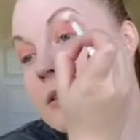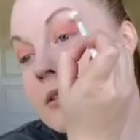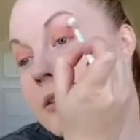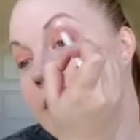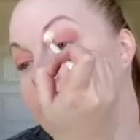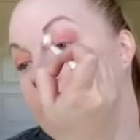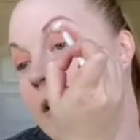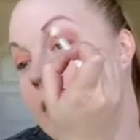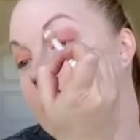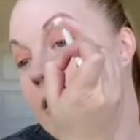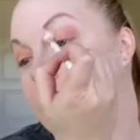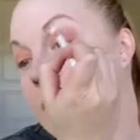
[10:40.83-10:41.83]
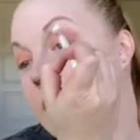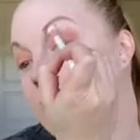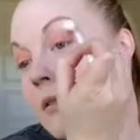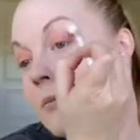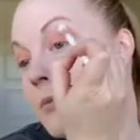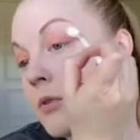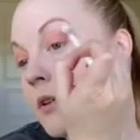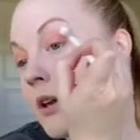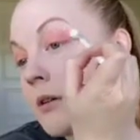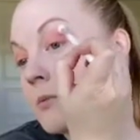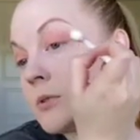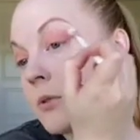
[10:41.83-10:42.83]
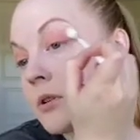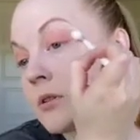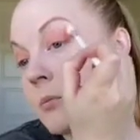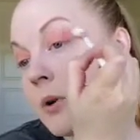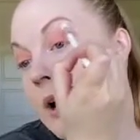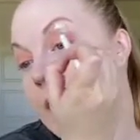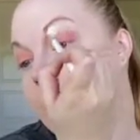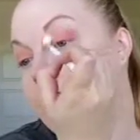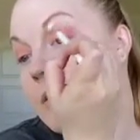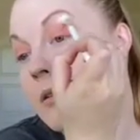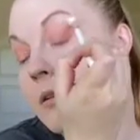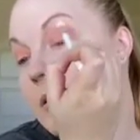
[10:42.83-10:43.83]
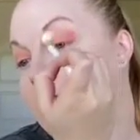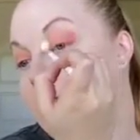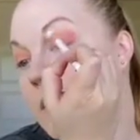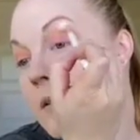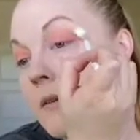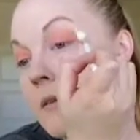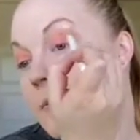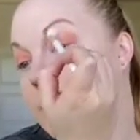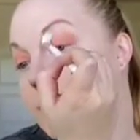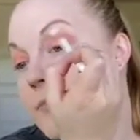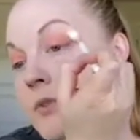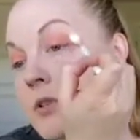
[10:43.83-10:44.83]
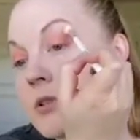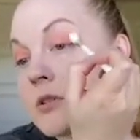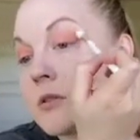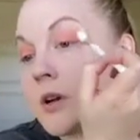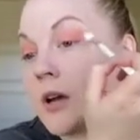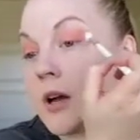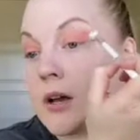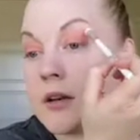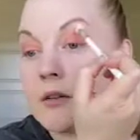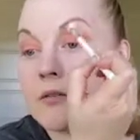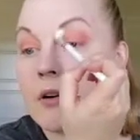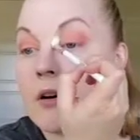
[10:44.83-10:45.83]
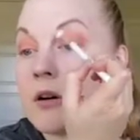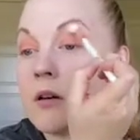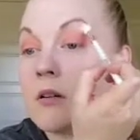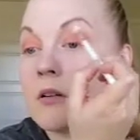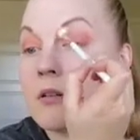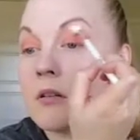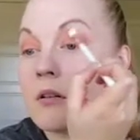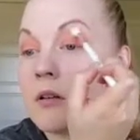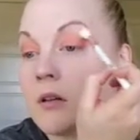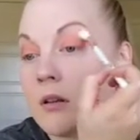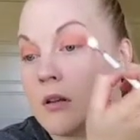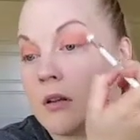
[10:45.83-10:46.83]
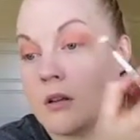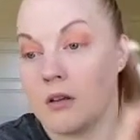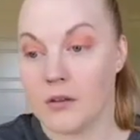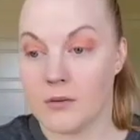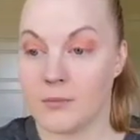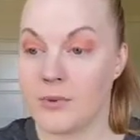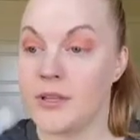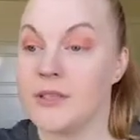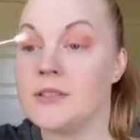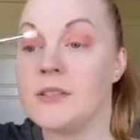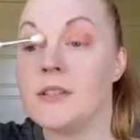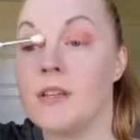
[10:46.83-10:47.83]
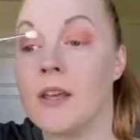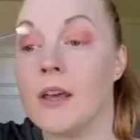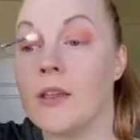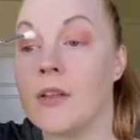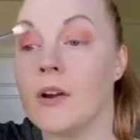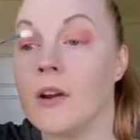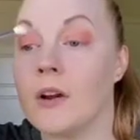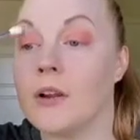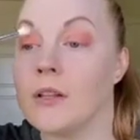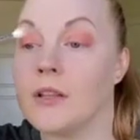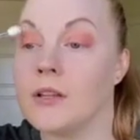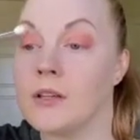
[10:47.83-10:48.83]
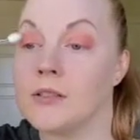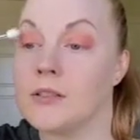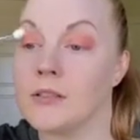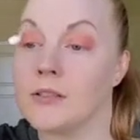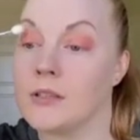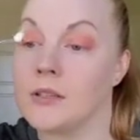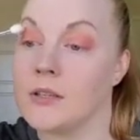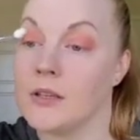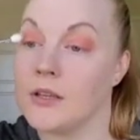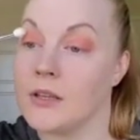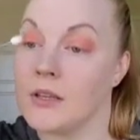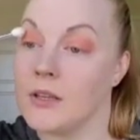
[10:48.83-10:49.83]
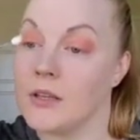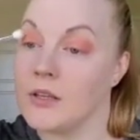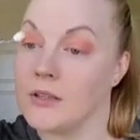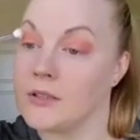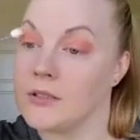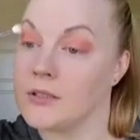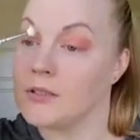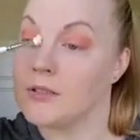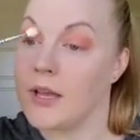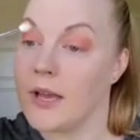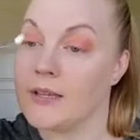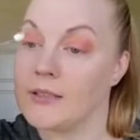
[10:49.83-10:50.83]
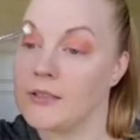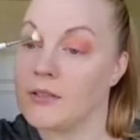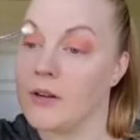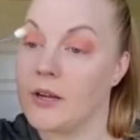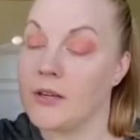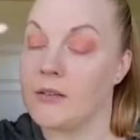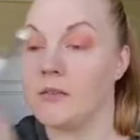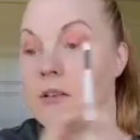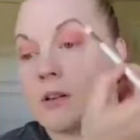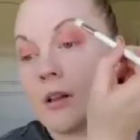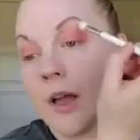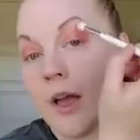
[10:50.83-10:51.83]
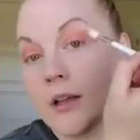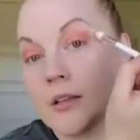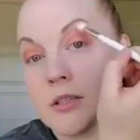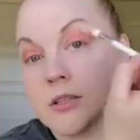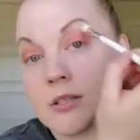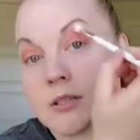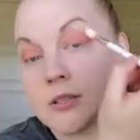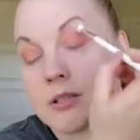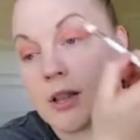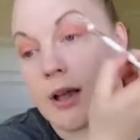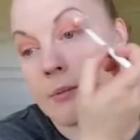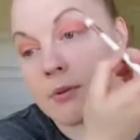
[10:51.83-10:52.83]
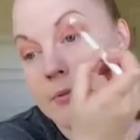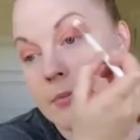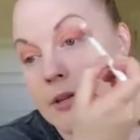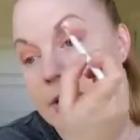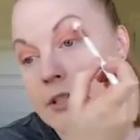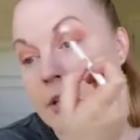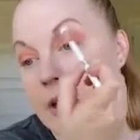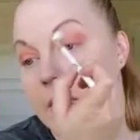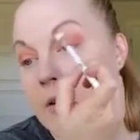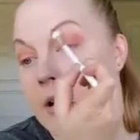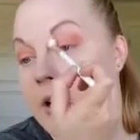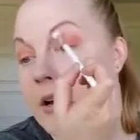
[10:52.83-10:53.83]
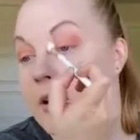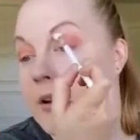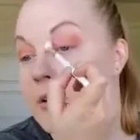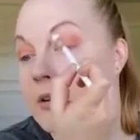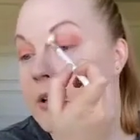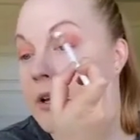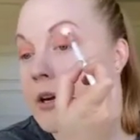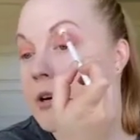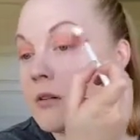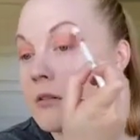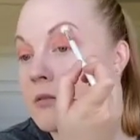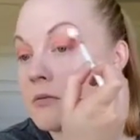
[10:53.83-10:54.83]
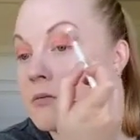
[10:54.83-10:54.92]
skin moving up toward the brow, just so it kind of blends together and looks nice, so I don't look like I just slapped some eyeshadow on and you're like, oh,